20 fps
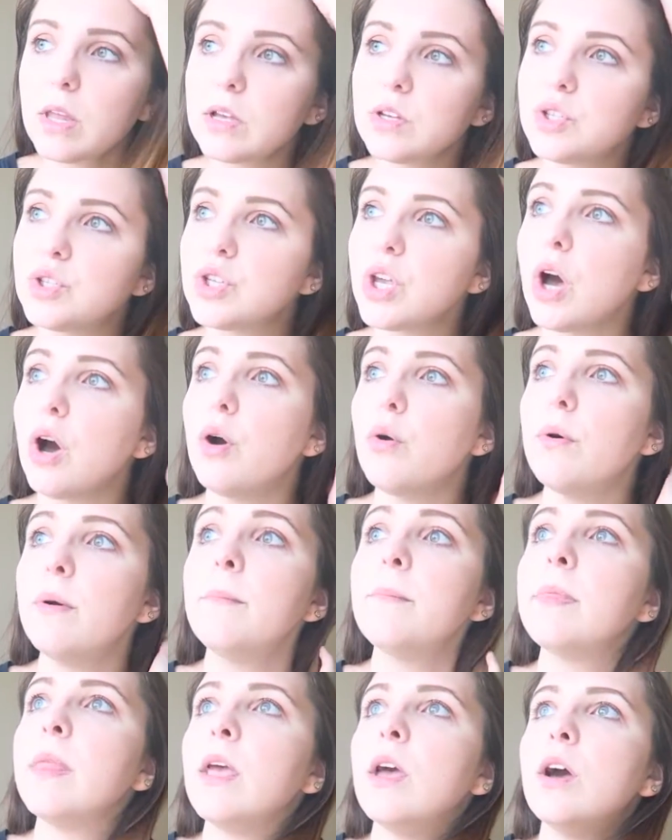
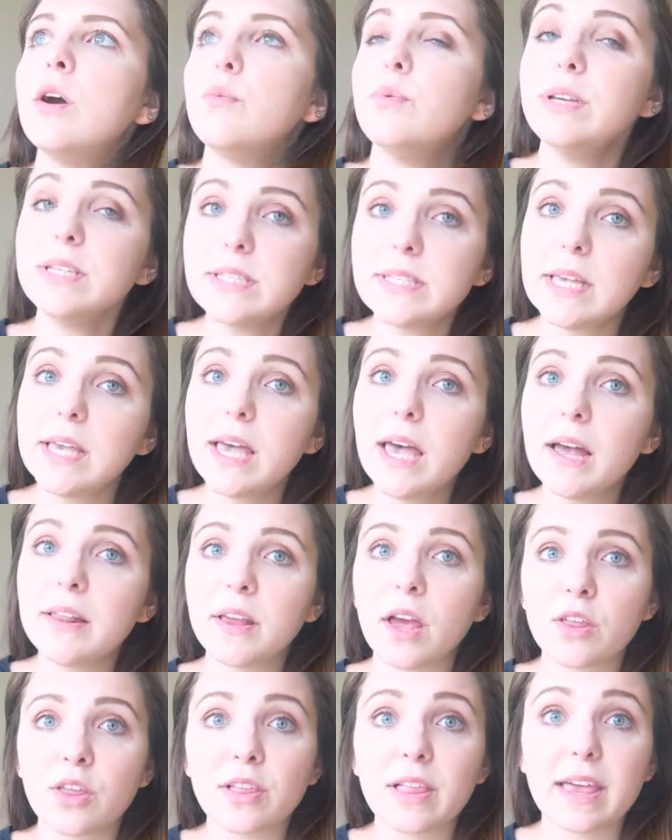So we sit
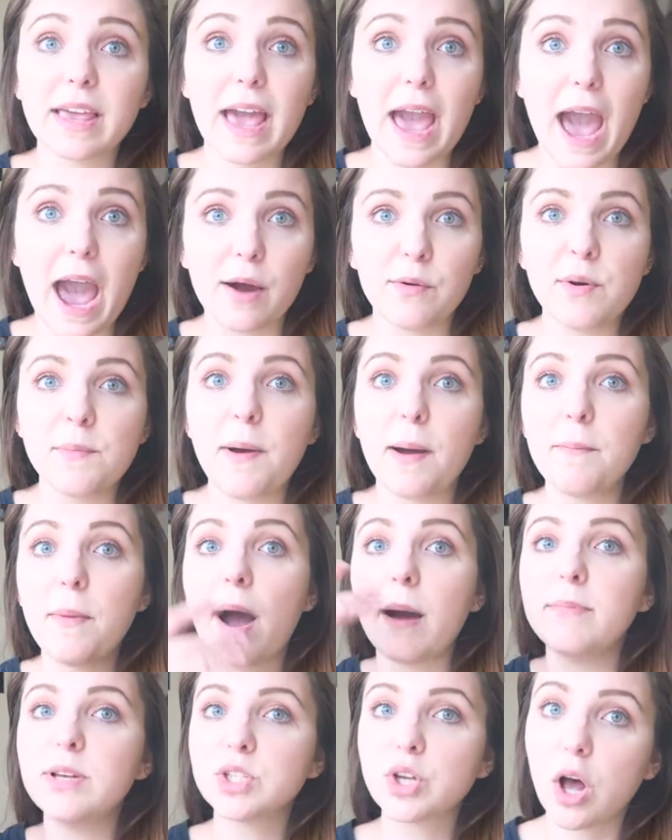another like hour. My
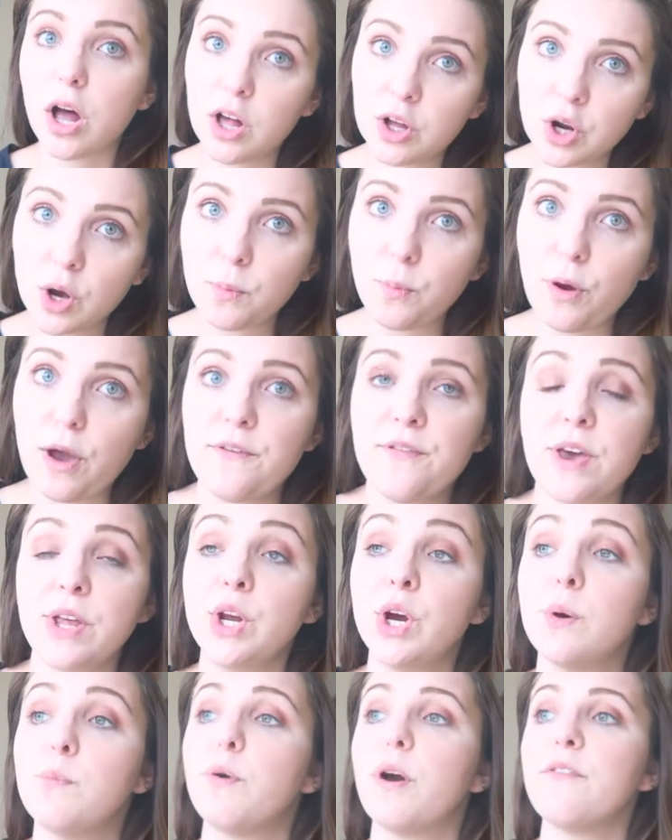mom is calling her
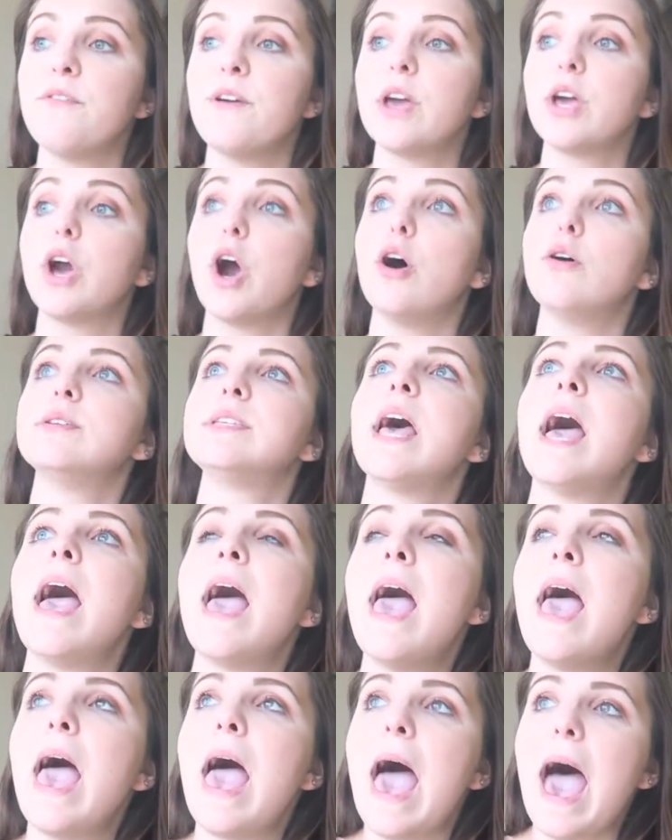boyfriend. Her boyfriend goes,
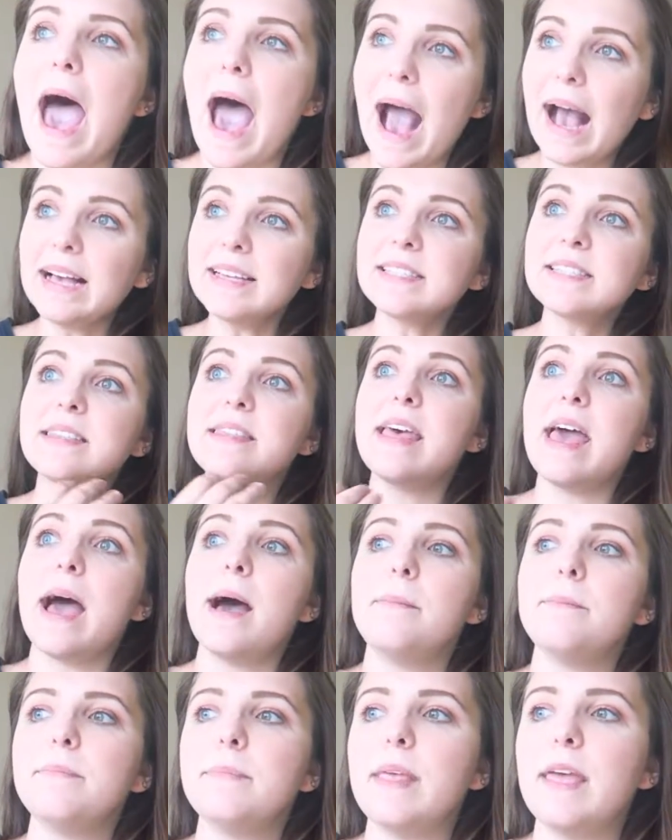ask
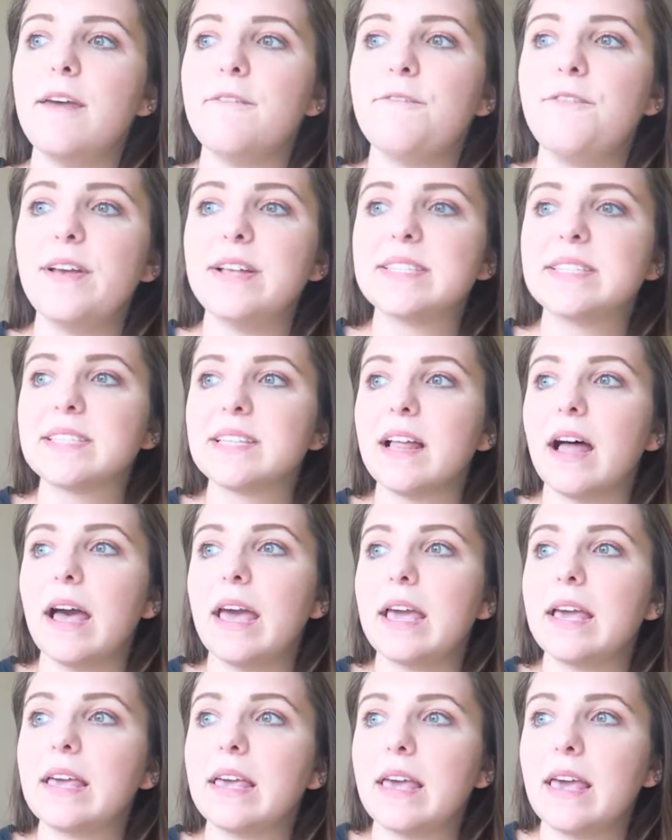them if it's
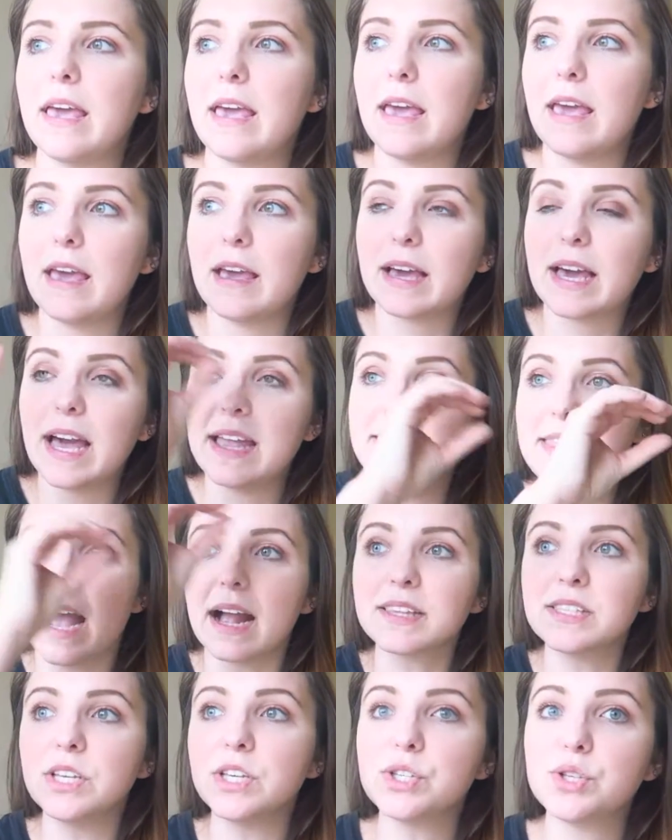like
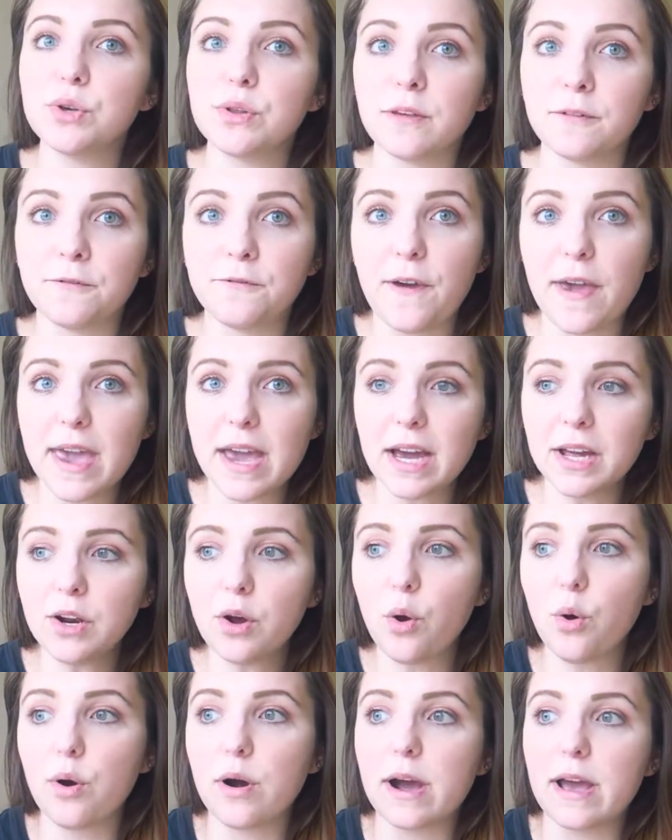connecting to the fan
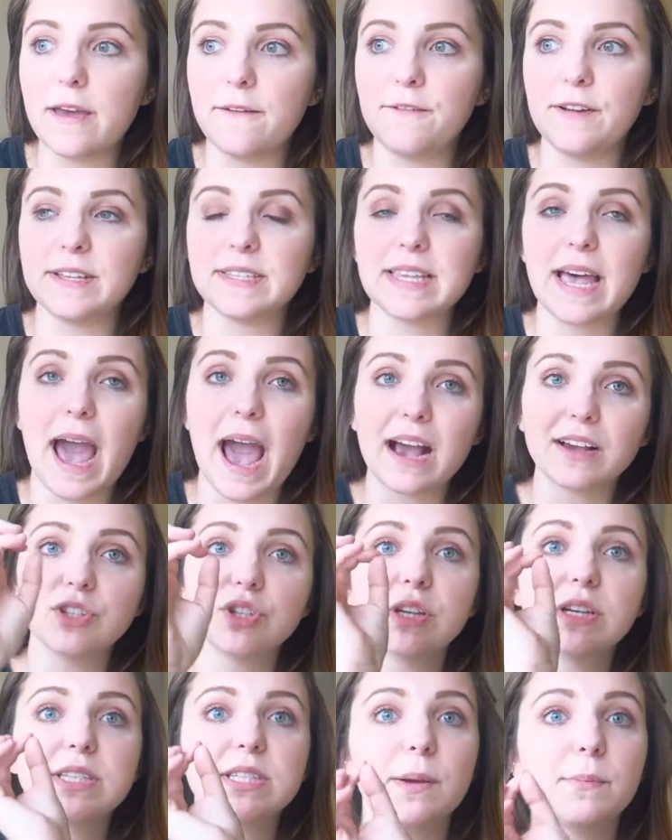or if it's
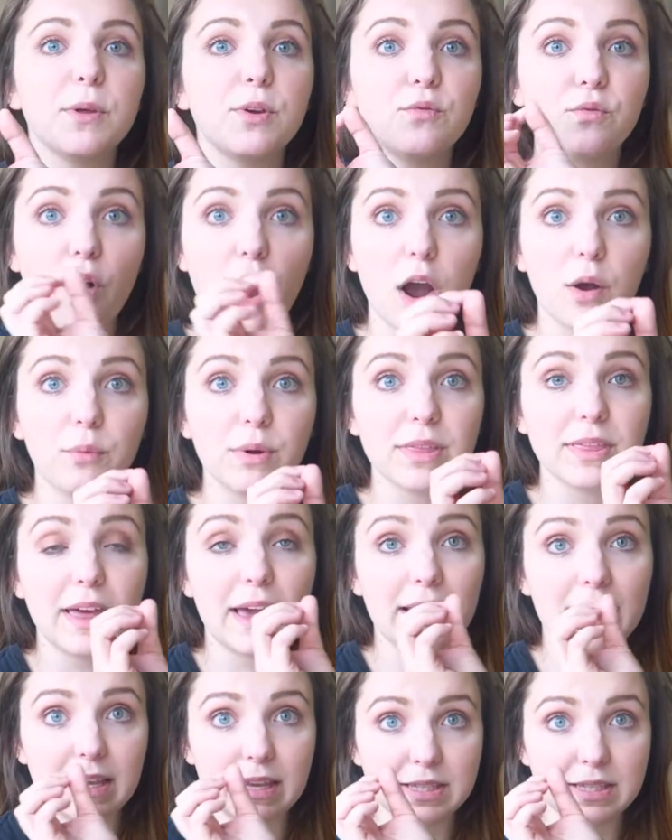actually something wrong with like